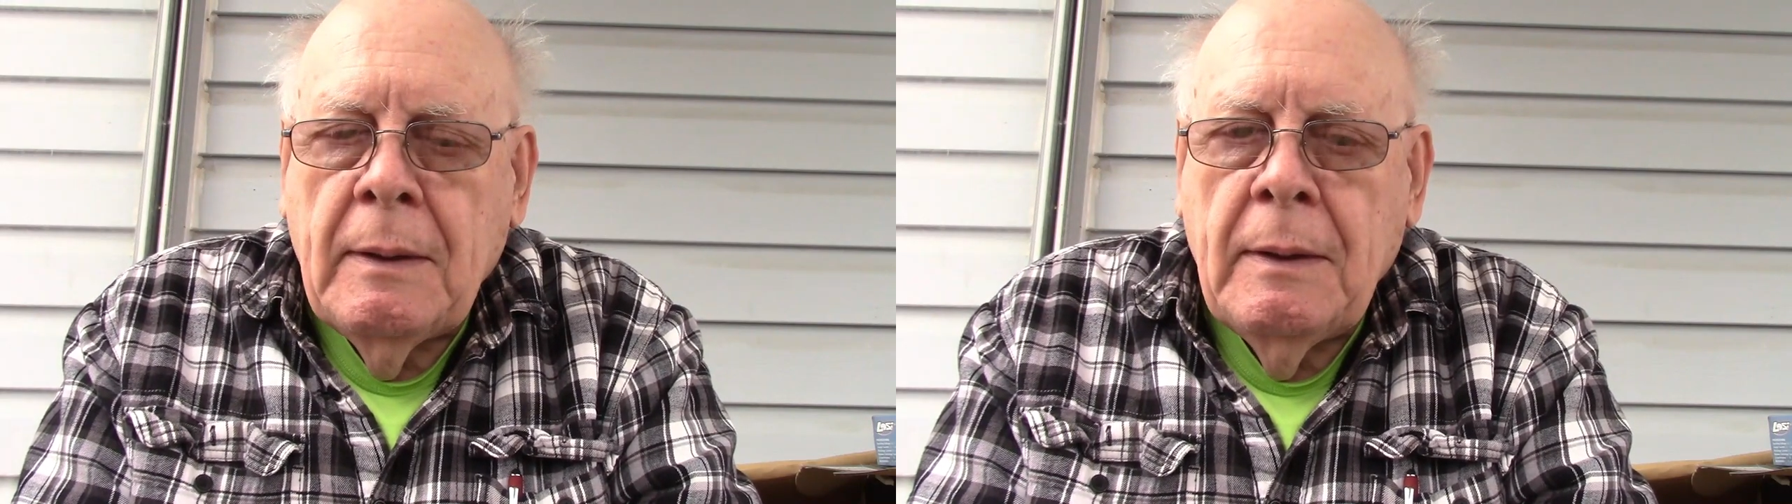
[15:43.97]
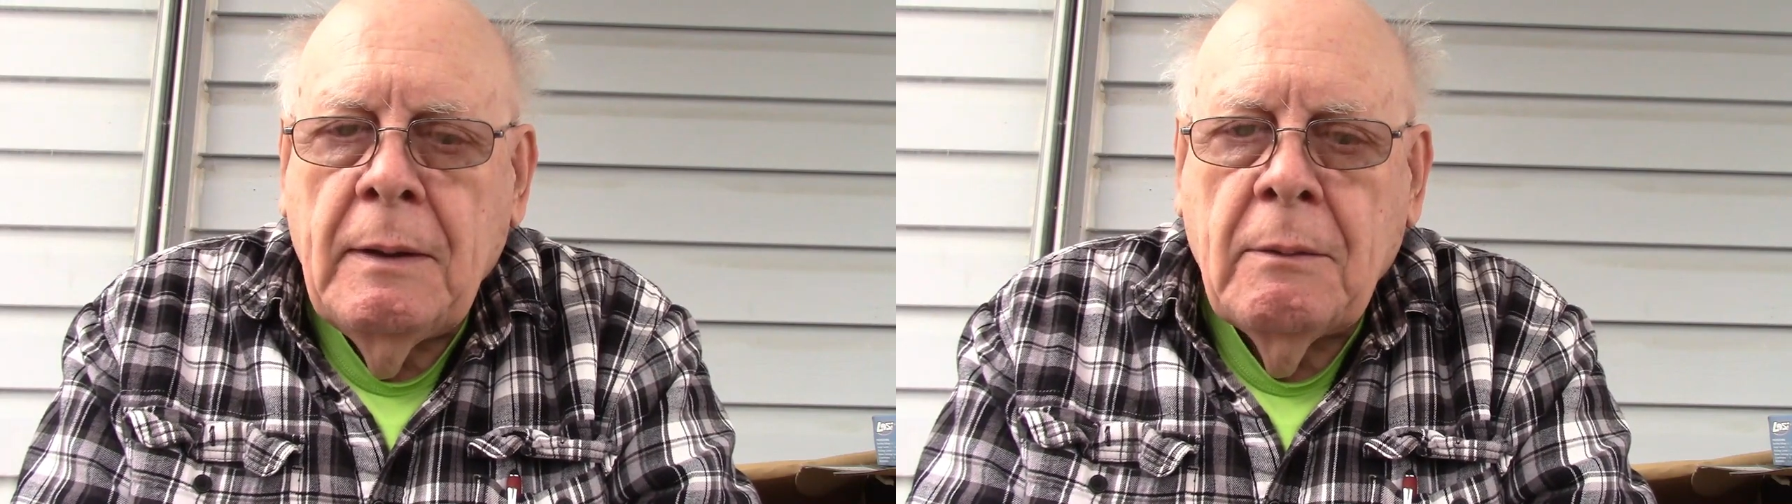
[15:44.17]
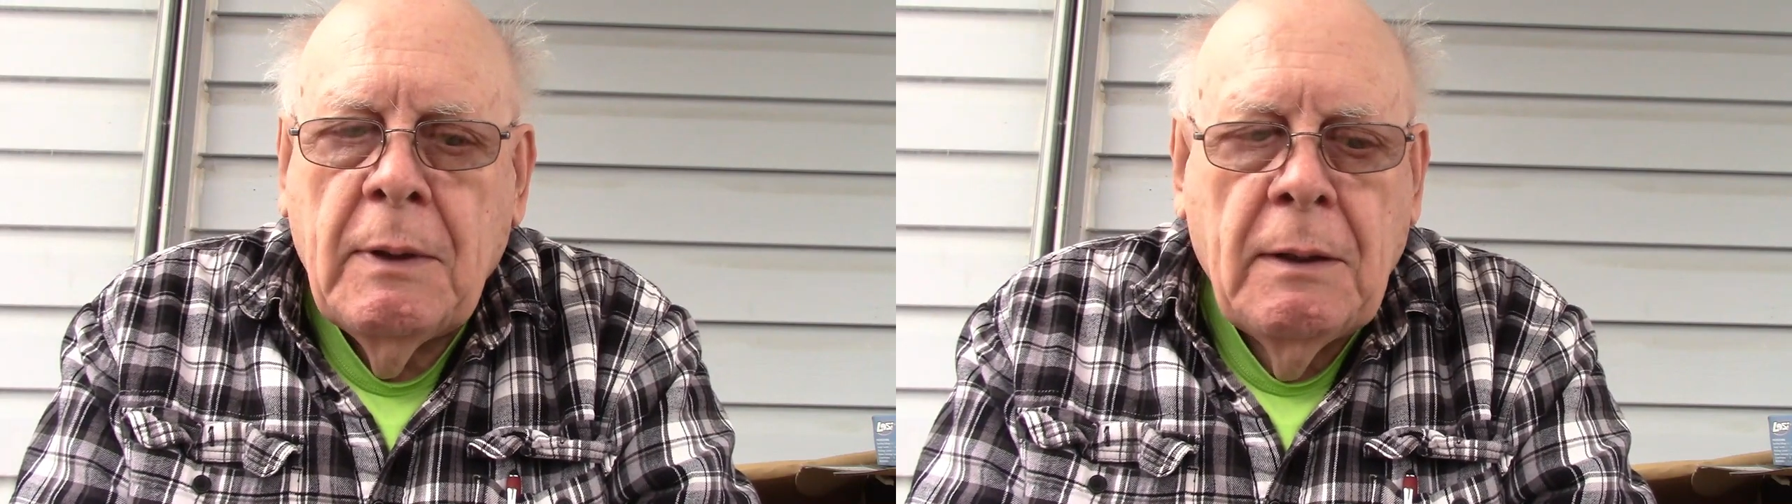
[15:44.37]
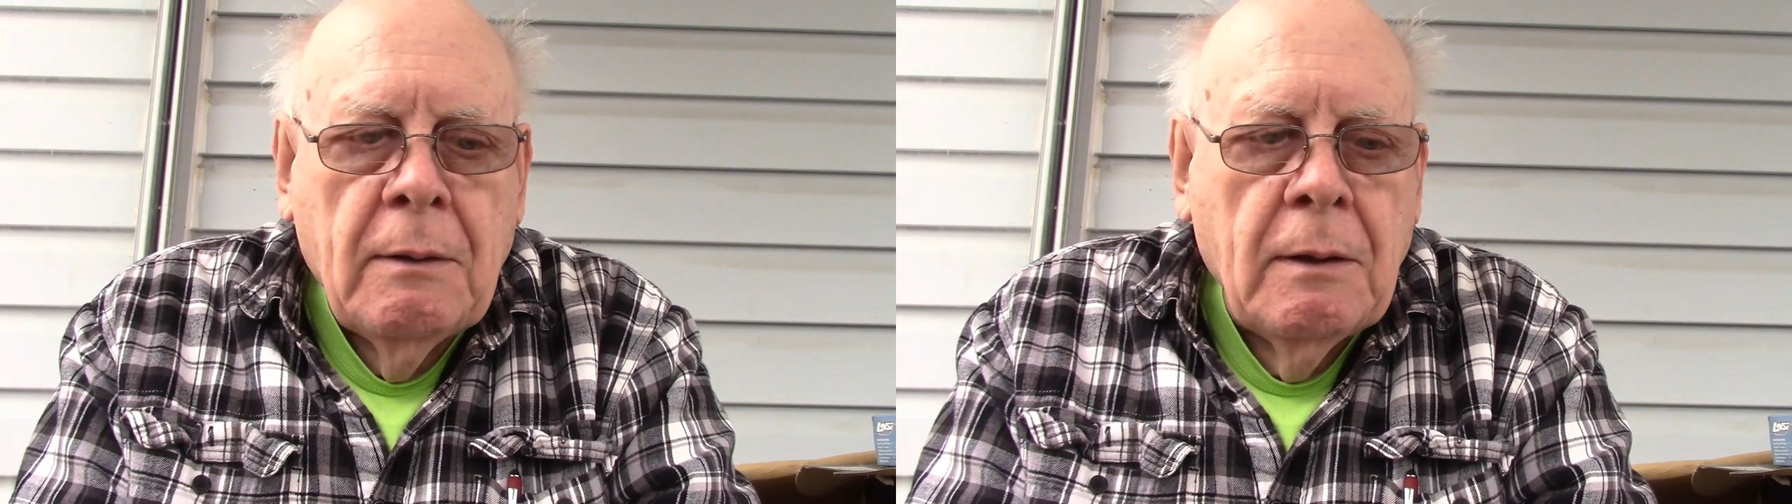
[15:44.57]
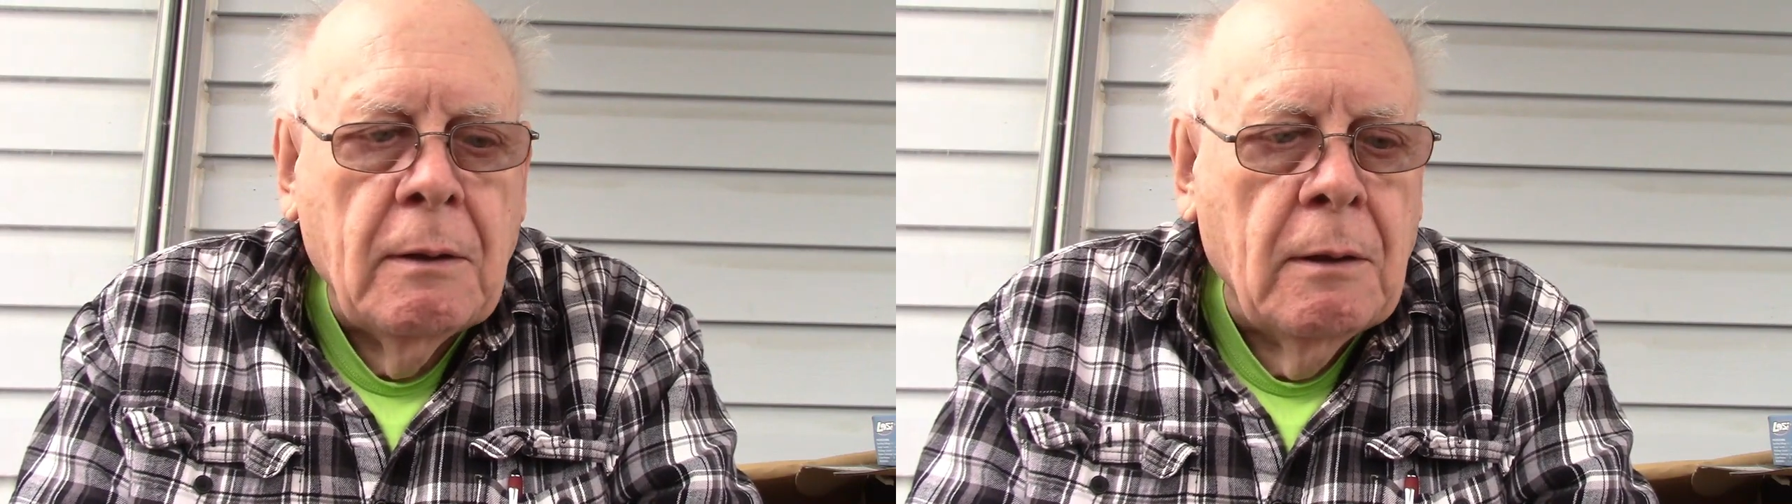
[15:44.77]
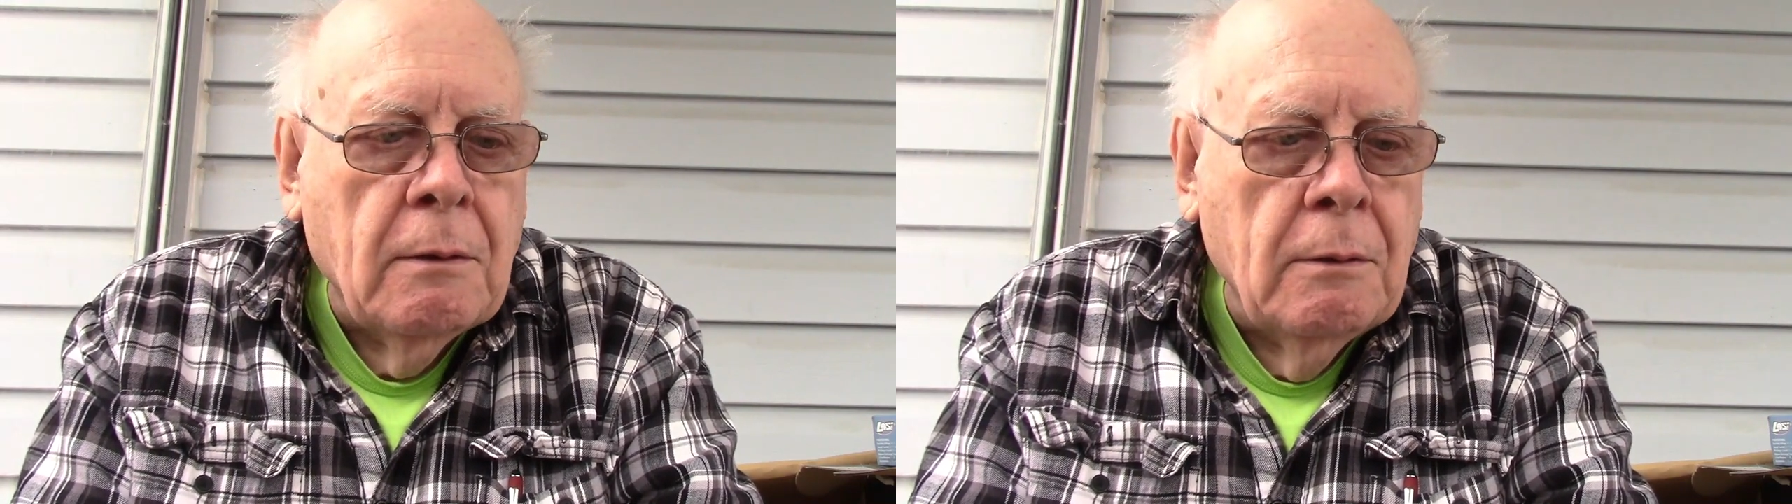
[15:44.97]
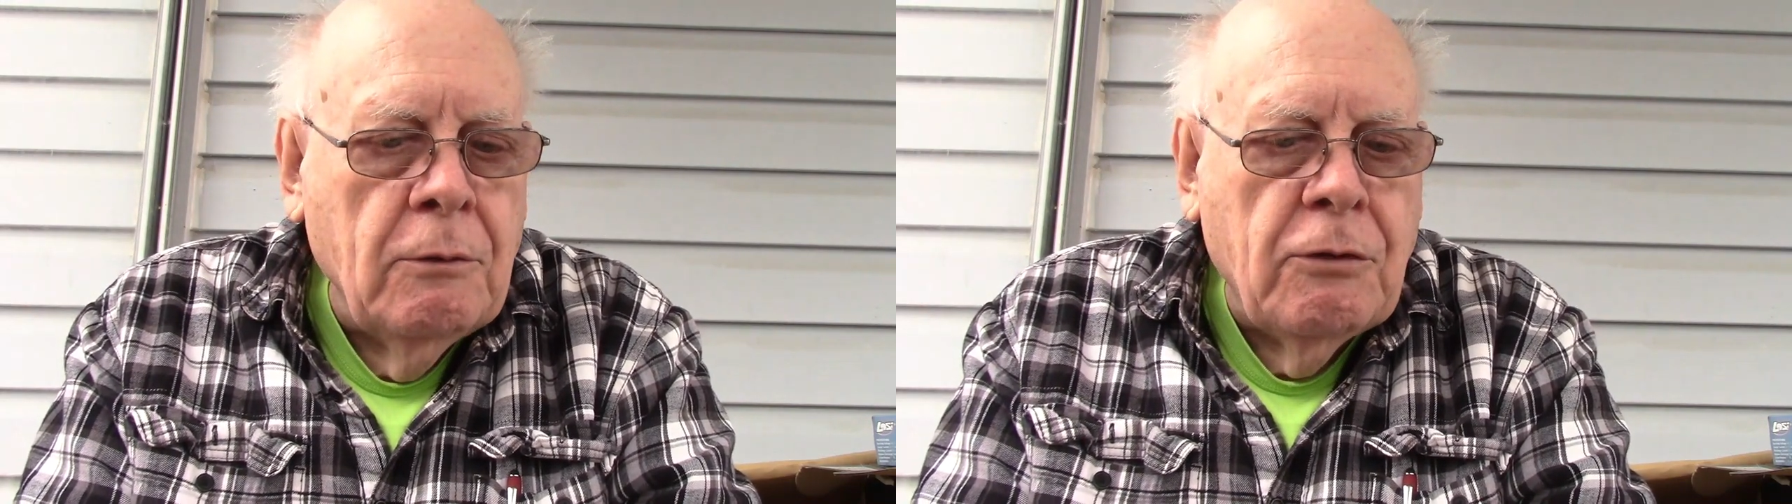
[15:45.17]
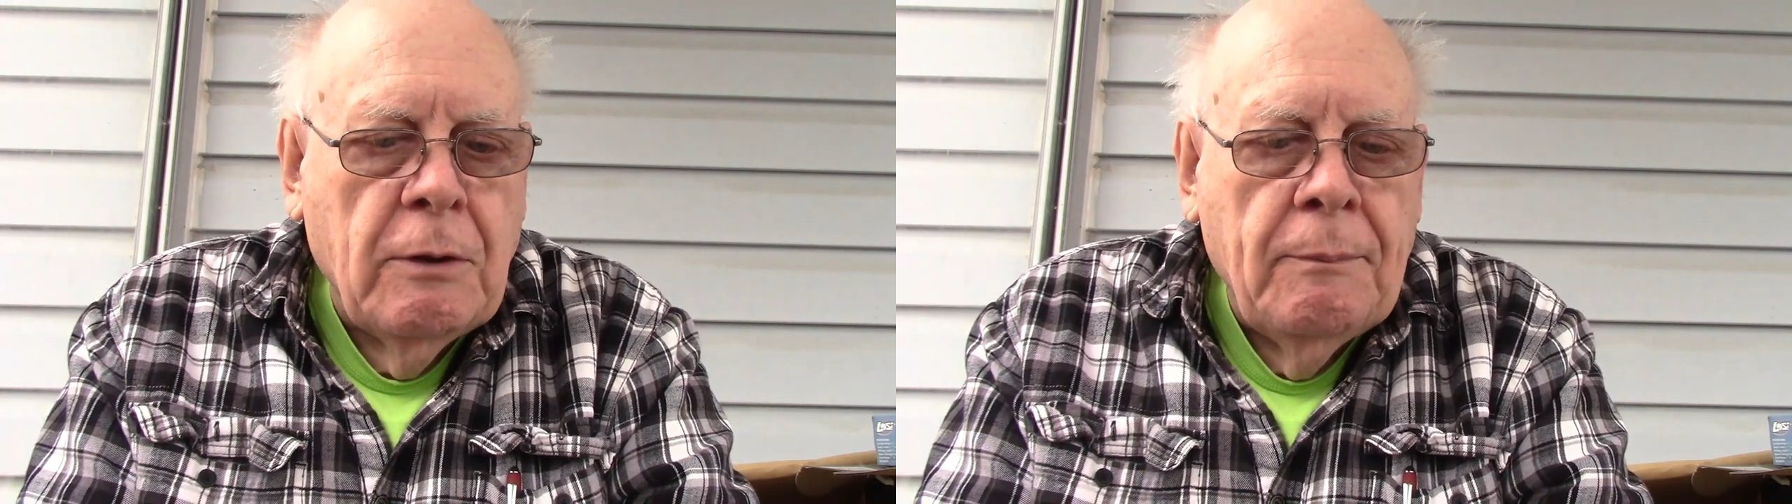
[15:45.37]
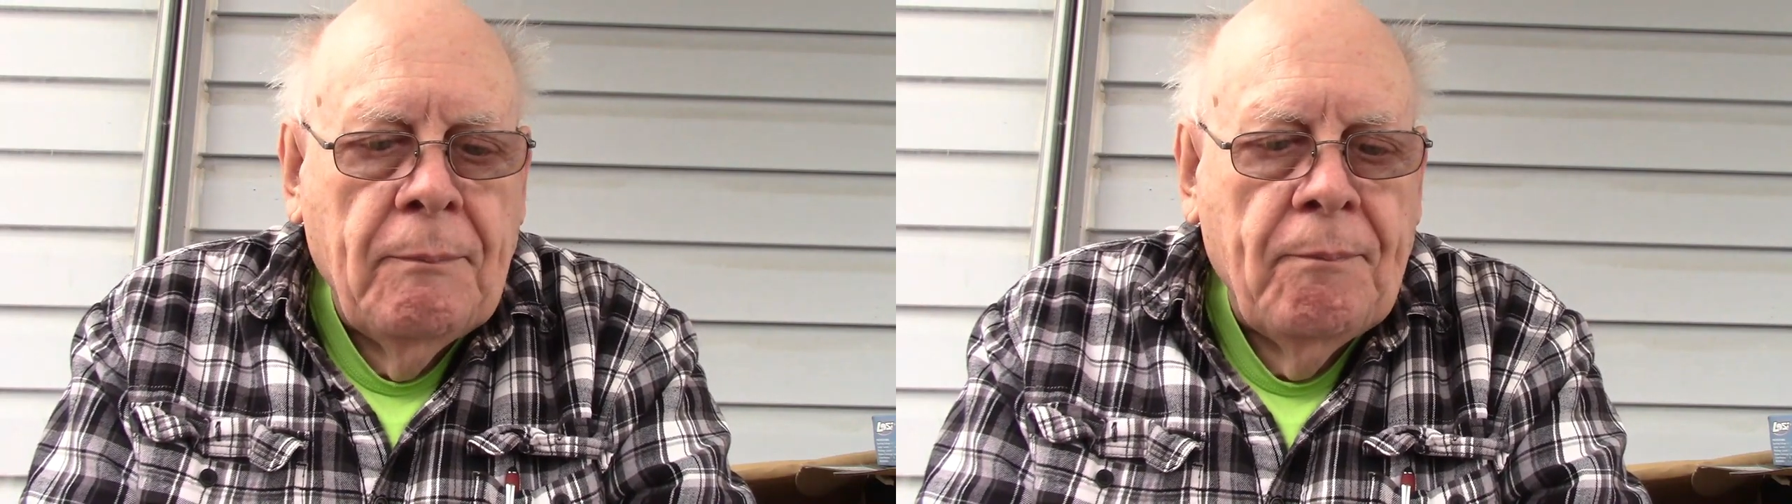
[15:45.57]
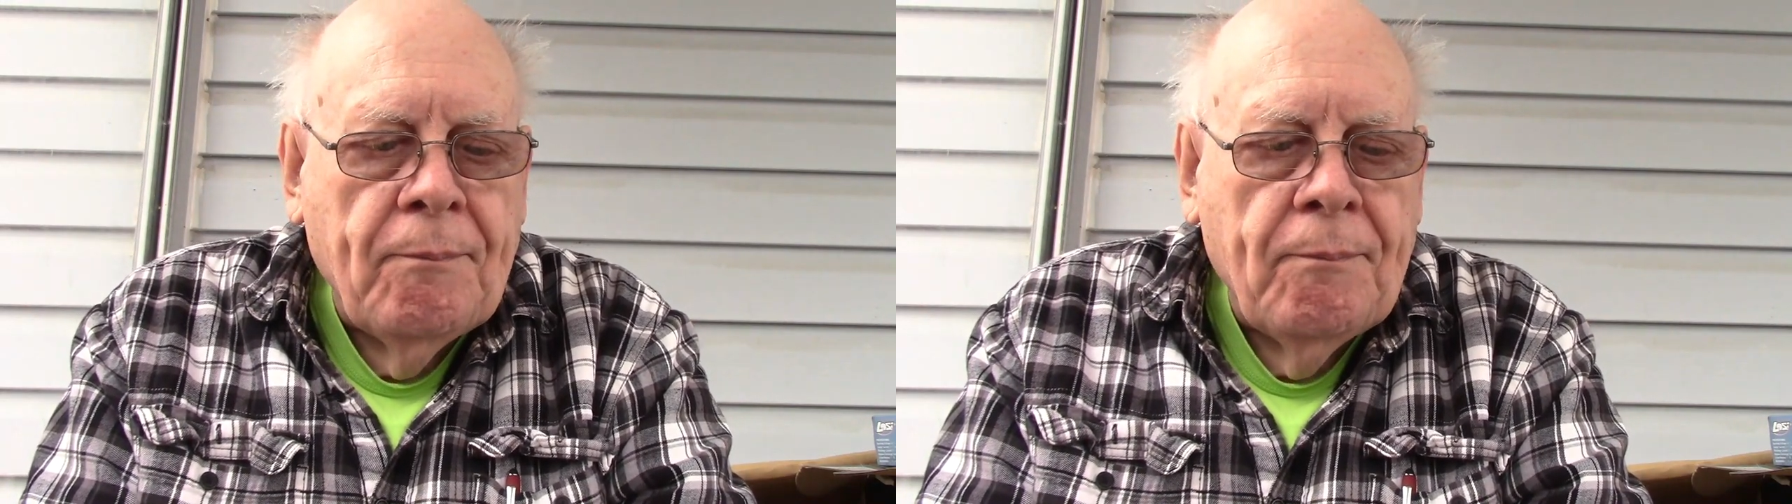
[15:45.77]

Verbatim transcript: anyway in conclusion